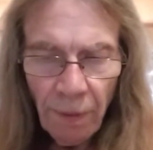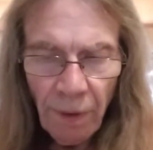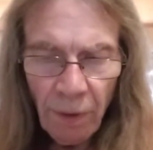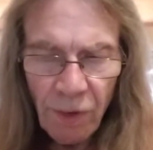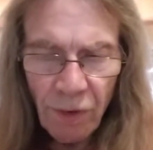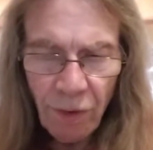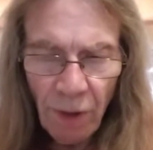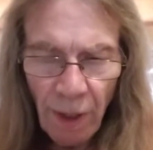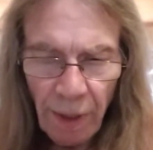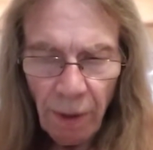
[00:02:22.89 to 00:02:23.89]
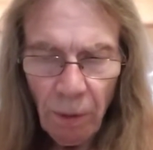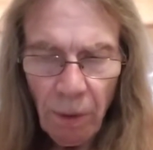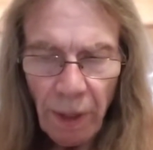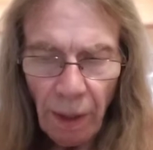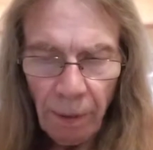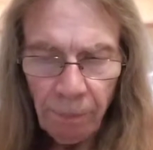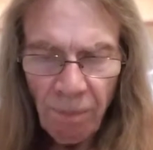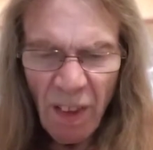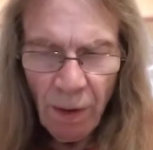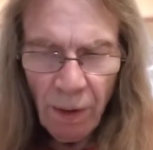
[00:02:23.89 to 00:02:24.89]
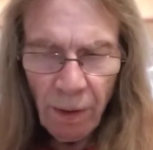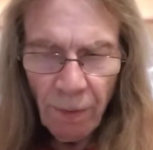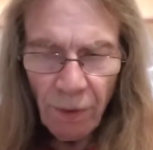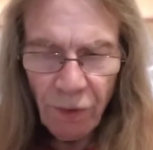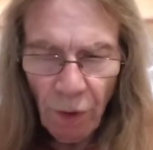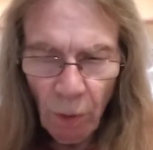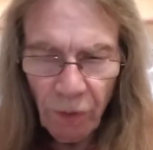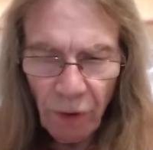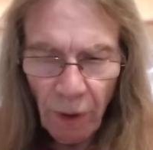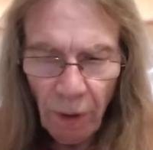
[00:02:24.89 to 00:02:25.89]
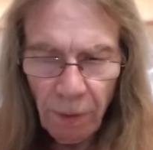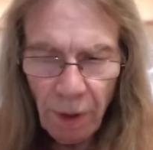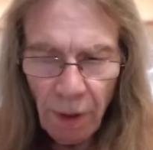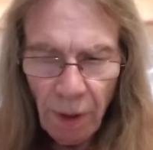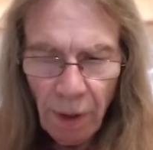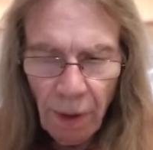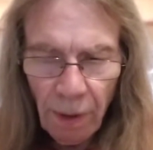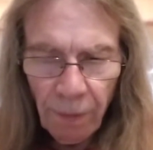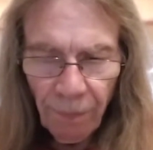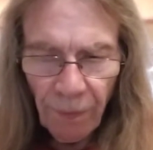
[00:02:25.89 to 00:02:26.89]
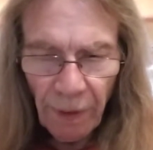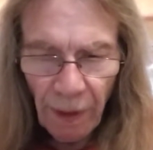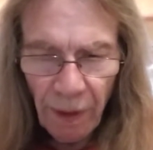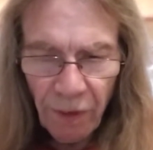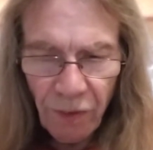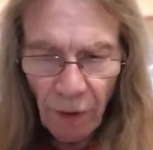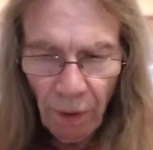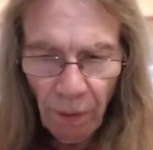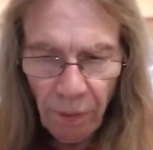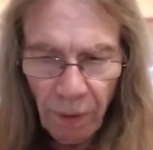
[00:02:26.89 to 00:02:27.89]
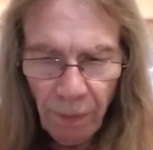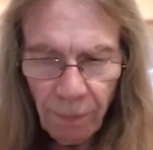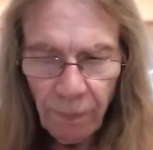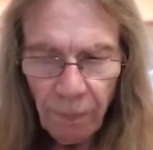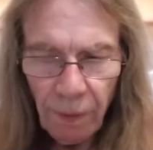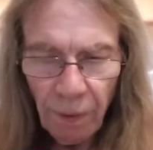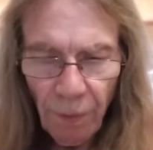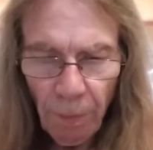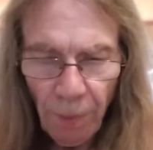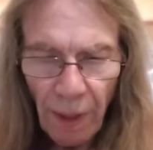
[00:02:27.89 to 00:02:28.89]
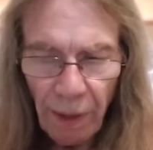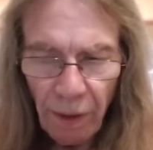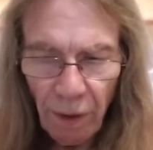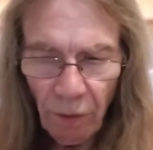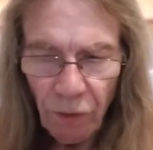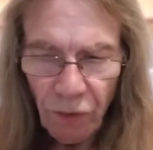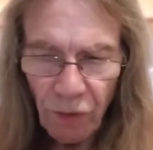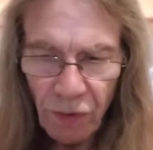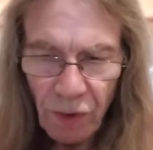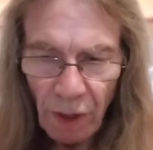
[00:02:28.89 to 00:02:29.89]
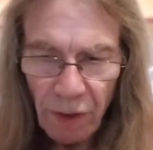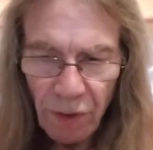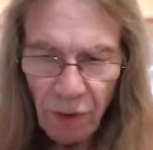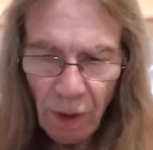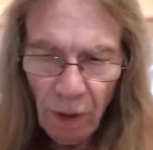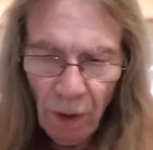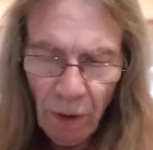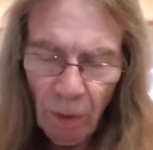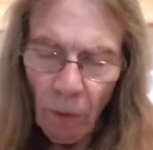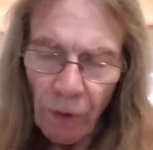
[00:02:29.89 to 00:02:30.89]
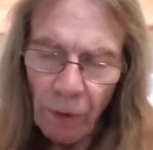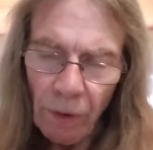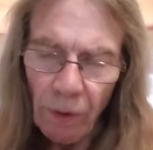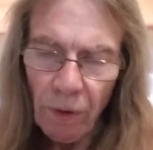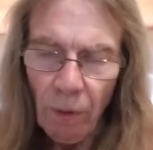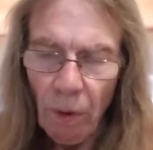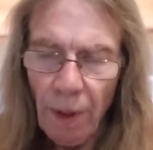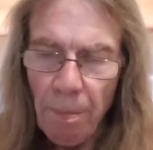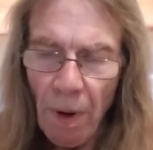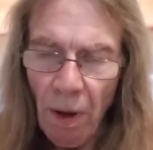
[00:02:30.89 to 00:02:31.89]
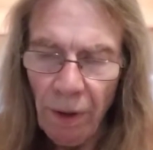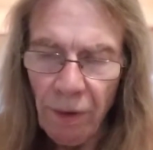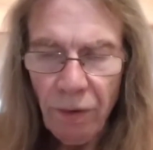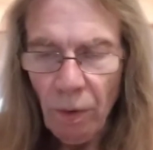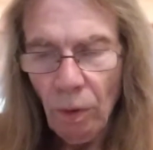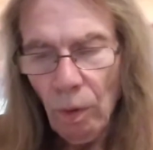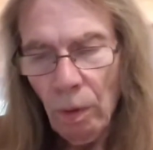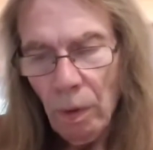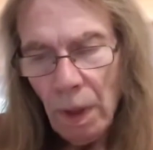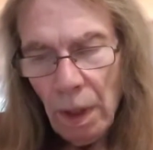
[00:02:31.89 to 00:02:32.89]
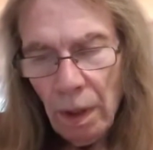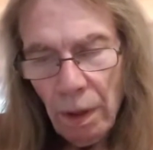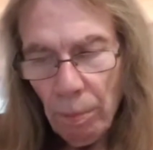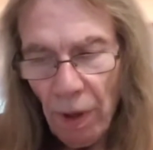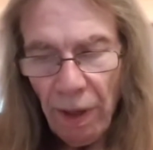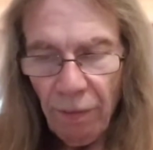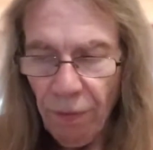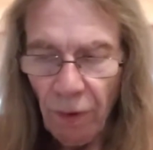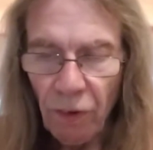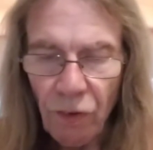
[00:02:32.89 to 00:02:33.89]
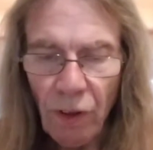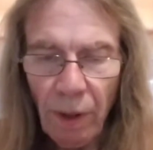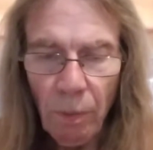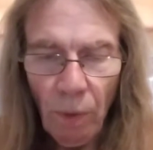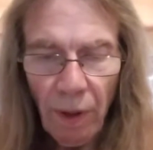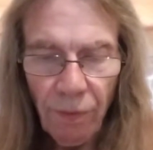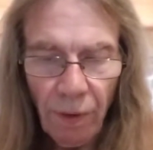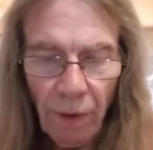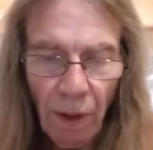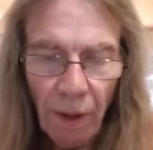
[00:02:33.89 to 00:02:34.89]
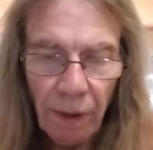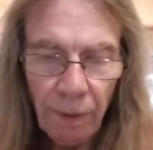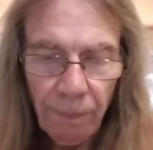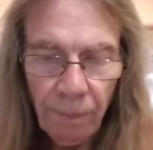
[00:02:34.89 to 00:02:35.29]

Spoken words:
There is a triangle here: the soul child, the inner child, and the brain consciousness, or you could call it mind or the brain functioning, whatever you like.